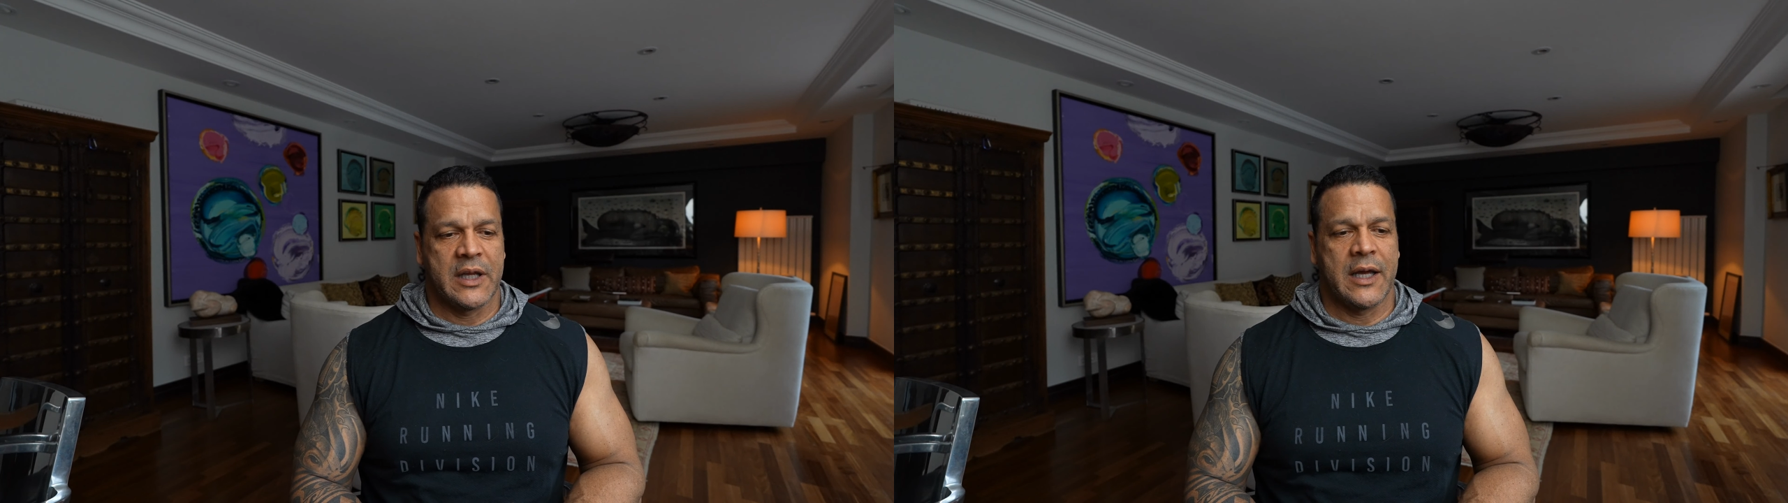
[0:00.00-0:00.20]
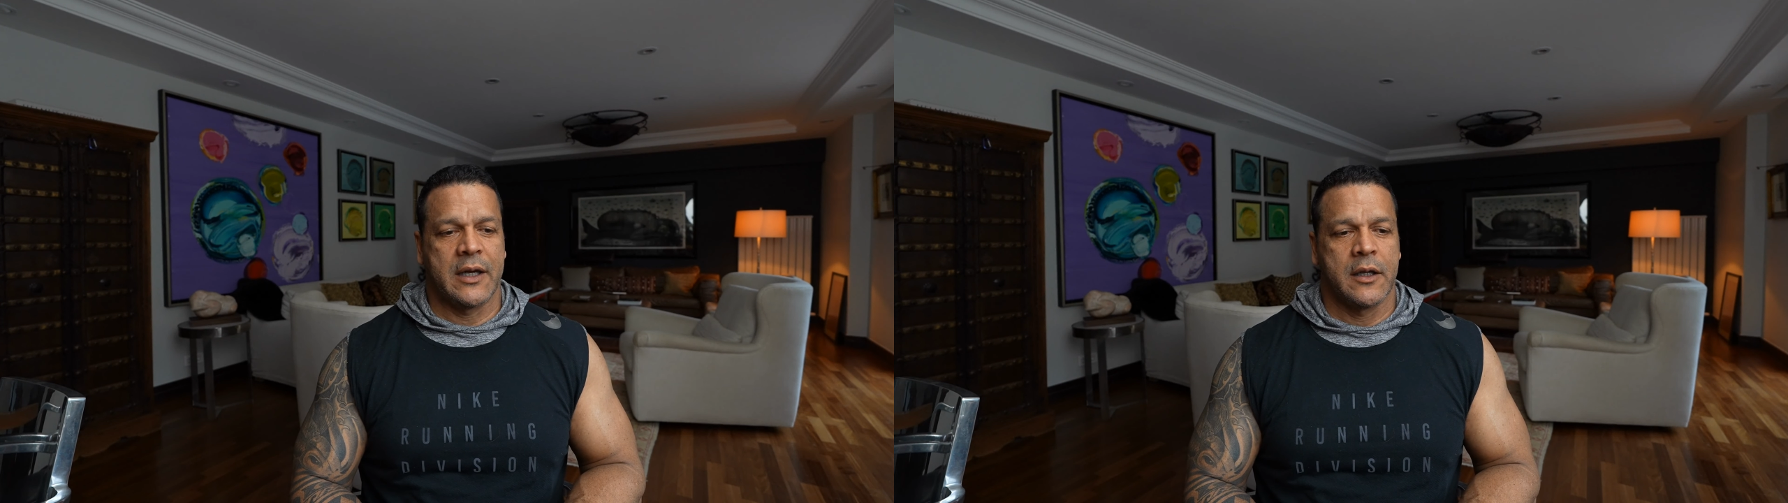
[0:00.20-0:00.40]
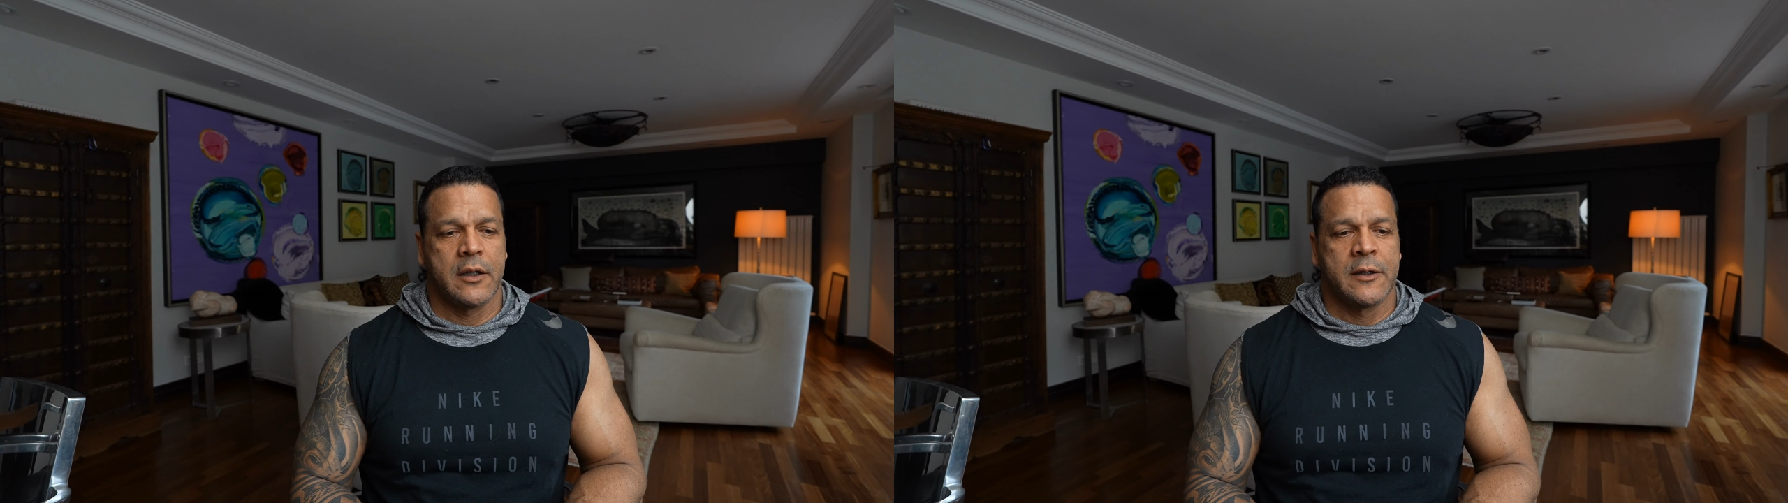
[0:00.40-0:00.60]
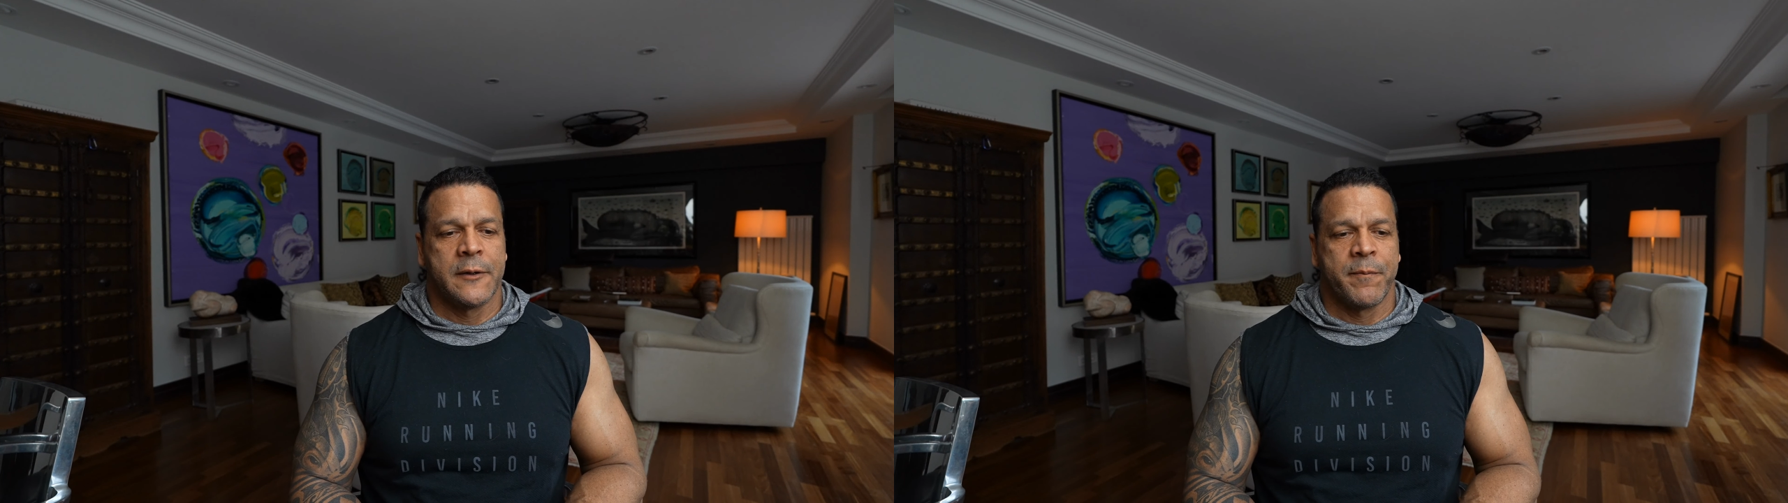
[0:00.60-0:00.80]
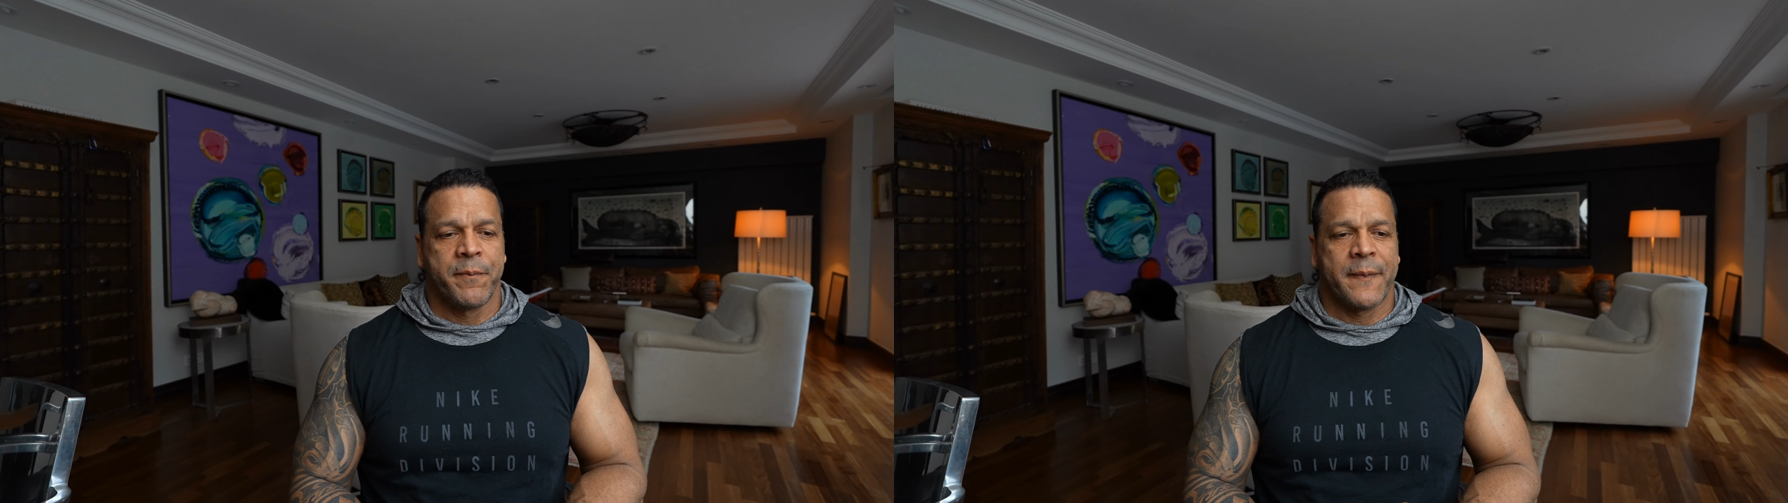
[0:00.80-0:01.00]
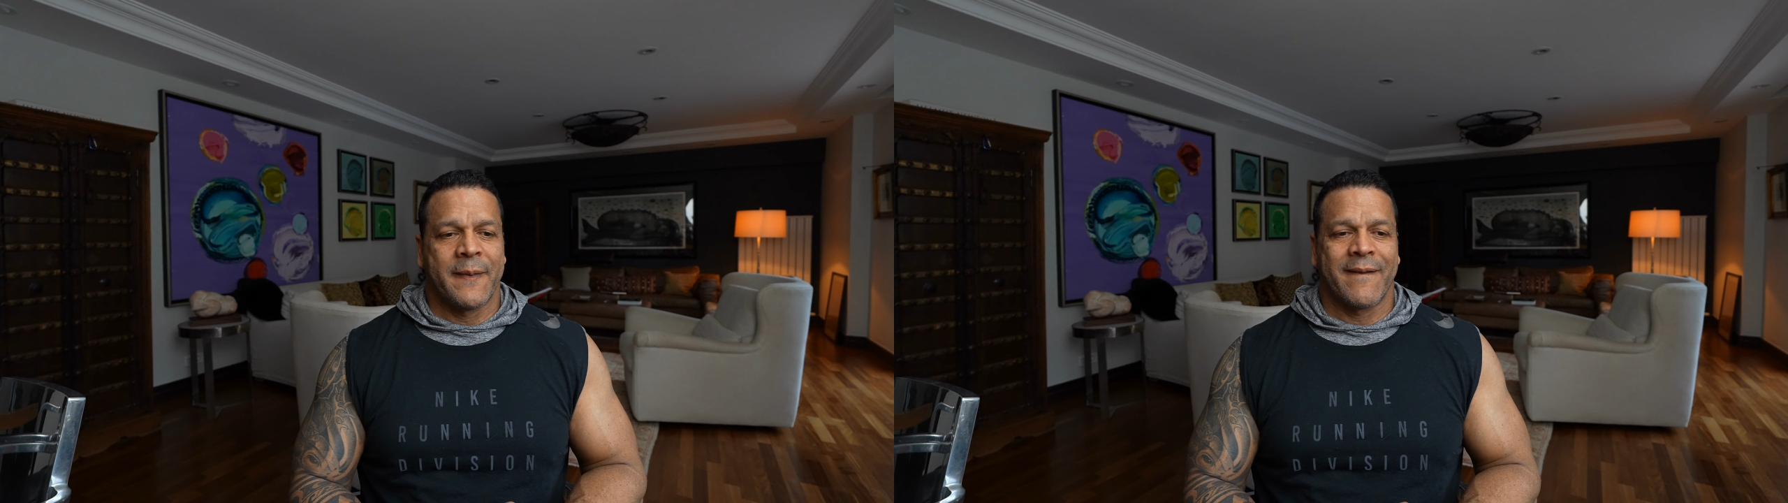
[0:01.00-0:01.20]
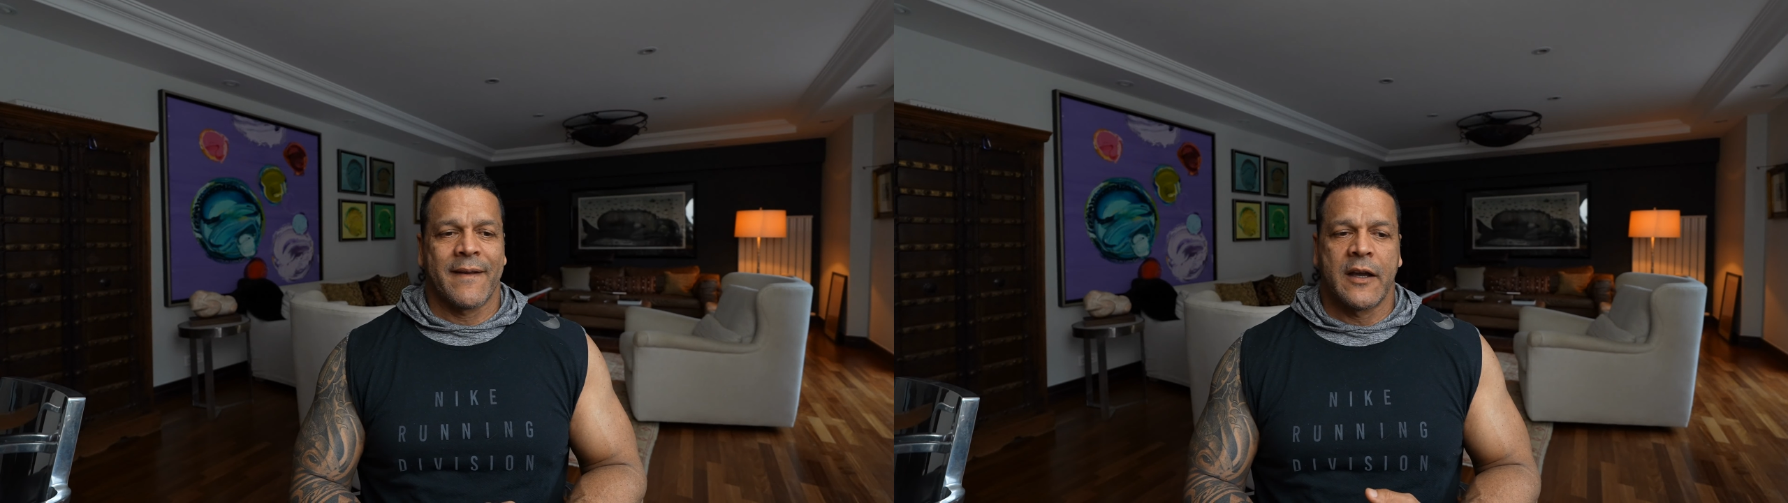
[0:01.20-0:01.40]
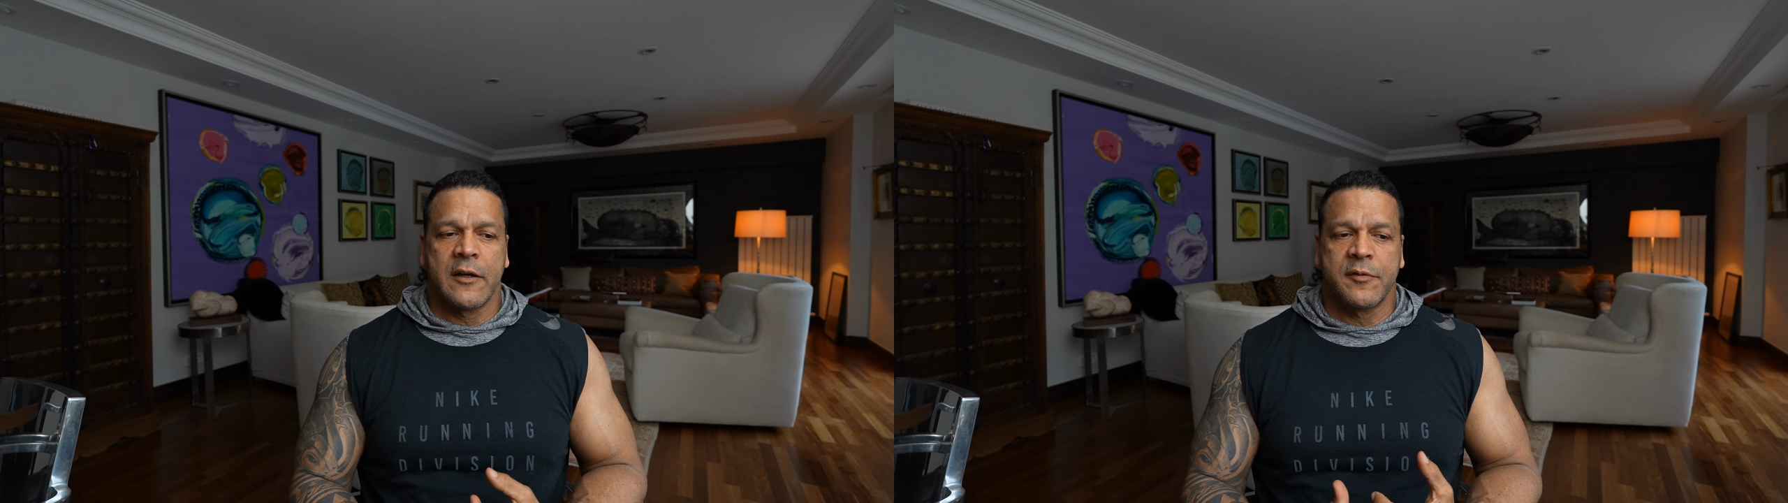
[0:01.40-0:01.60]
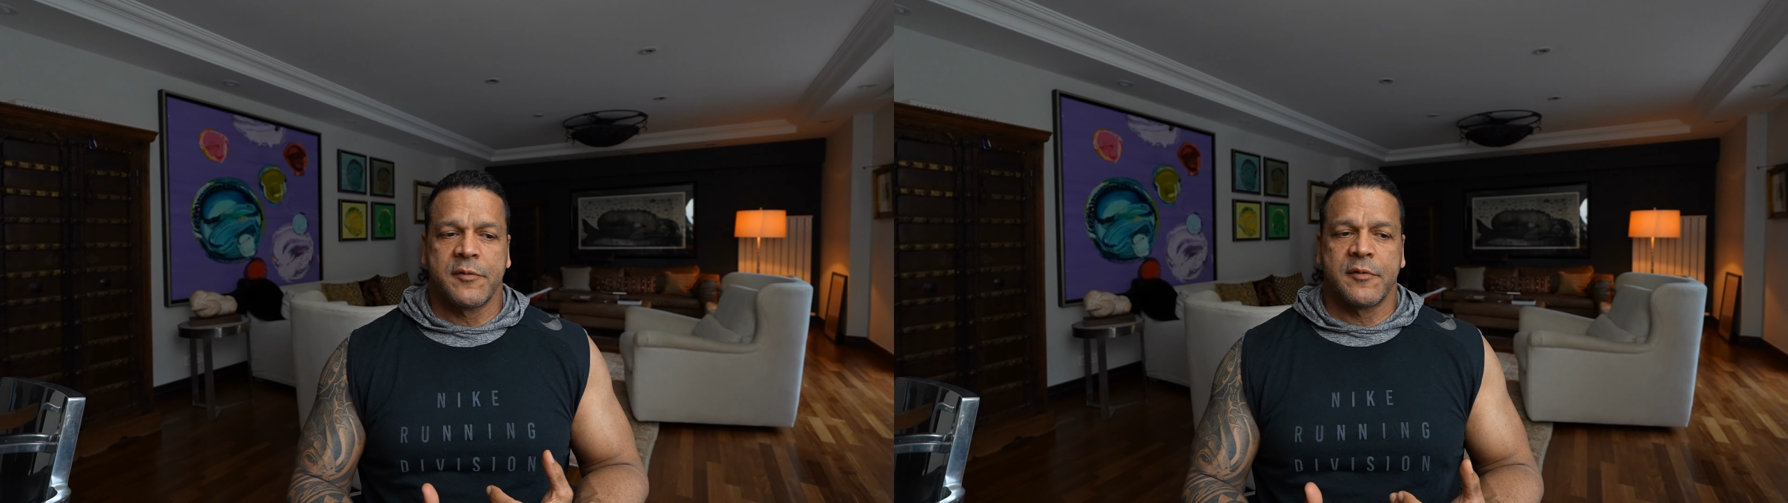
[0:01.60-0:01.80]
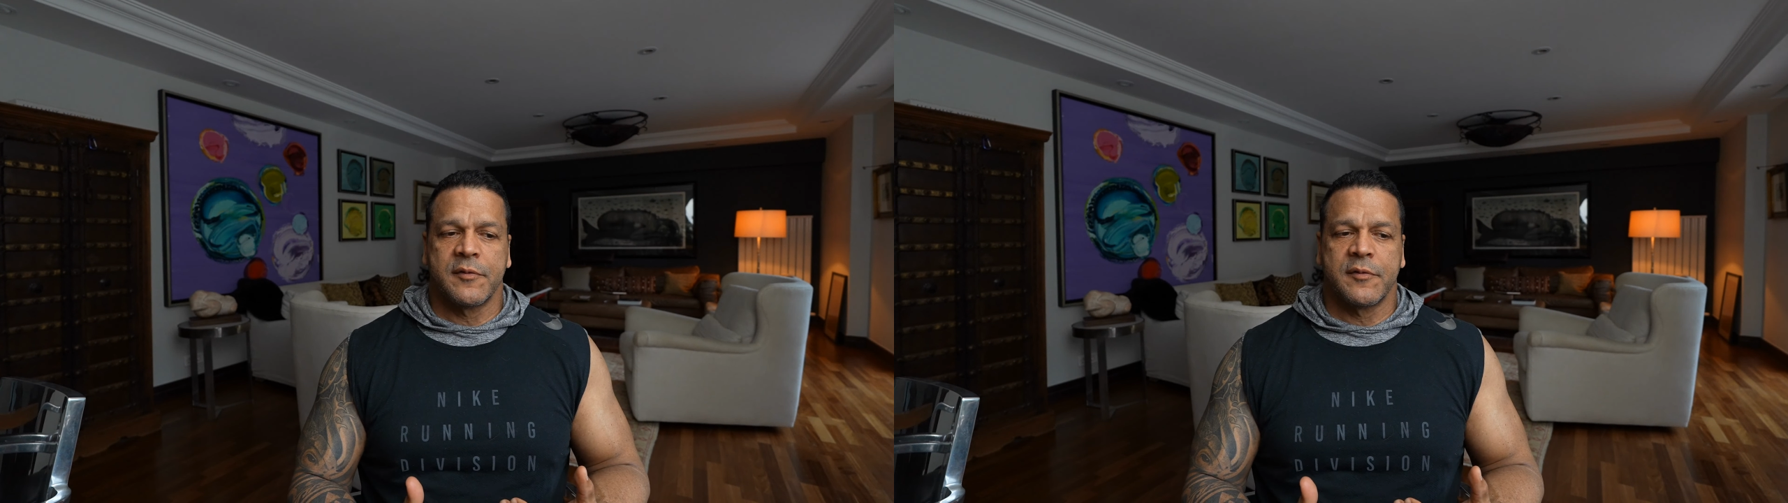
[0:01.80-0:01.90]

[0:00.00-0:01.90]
that kind of